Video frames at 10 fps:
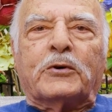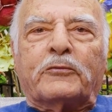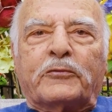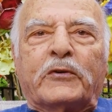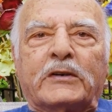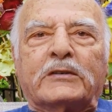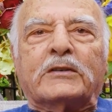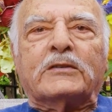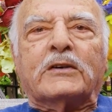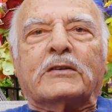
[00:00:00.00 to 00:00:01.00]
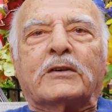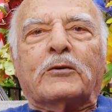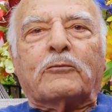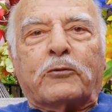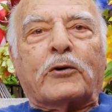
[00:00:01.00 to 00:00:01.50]
feed
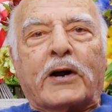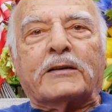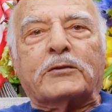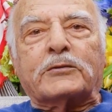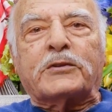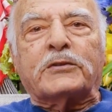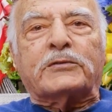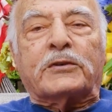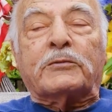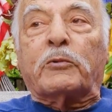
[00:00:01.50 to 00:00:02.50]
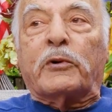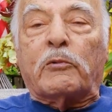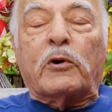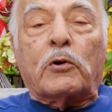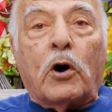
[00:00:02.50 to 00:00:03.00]
4 other children. We
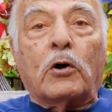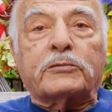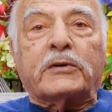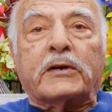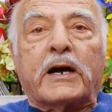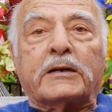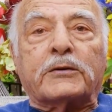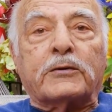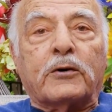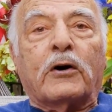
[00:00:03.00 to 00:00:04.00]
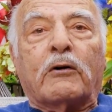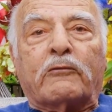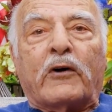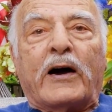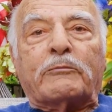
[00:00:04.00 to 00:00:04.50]
were all together,
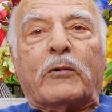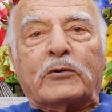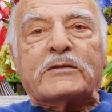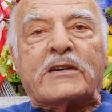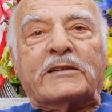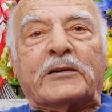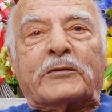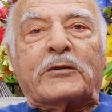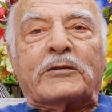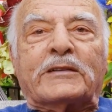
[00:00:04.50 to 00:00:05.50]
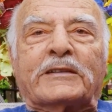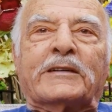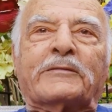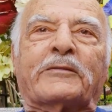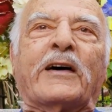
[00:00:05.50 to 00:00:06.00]
5 boys and a girl
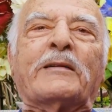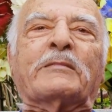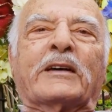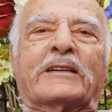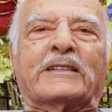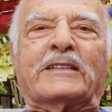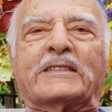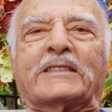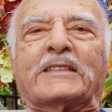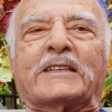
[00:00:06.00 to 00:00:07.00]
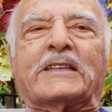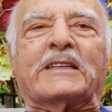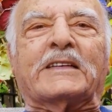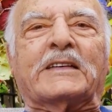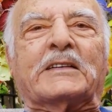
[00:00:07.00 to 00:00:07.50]
in a family.
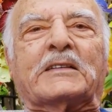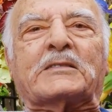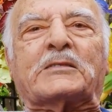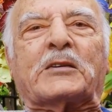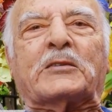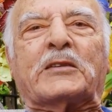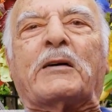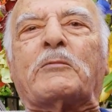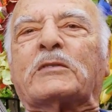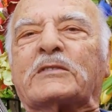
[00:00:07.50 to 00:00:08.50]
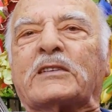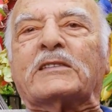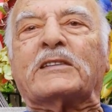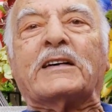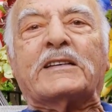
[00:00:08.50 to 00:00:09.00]
So
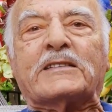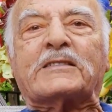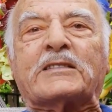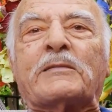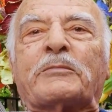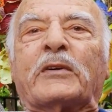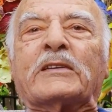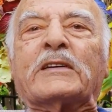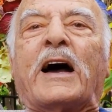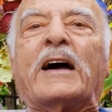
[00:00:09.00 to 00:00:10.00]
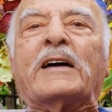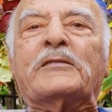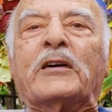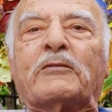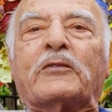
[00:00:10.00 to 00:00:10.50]
that is something I
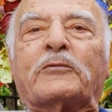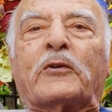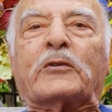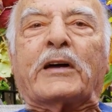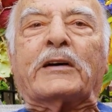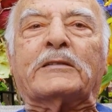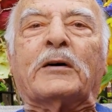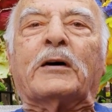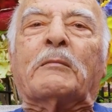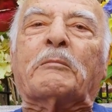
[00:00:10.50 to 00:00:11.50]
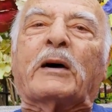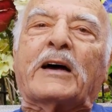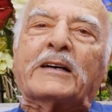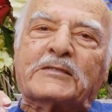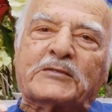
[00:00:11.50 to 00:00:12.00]
never forget. But
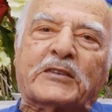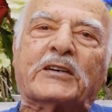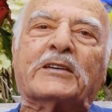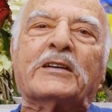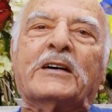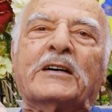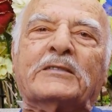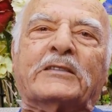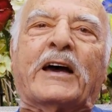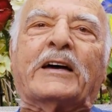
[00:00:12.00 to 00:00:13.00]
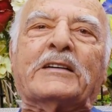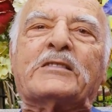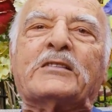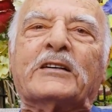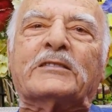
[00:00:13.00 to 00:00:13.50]
I still
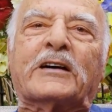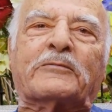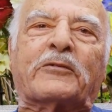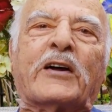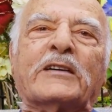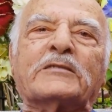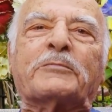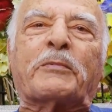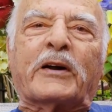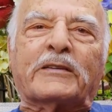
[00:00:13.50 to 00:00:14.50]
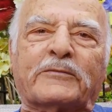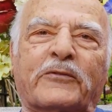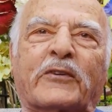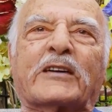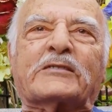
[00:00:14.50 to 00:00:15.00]
taste that French bread
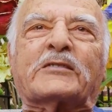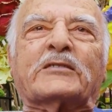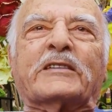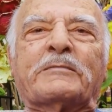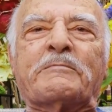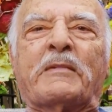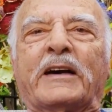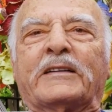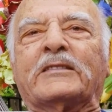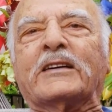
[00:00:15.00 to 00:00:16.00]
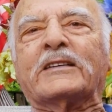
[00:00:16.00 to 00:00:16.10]
freshly made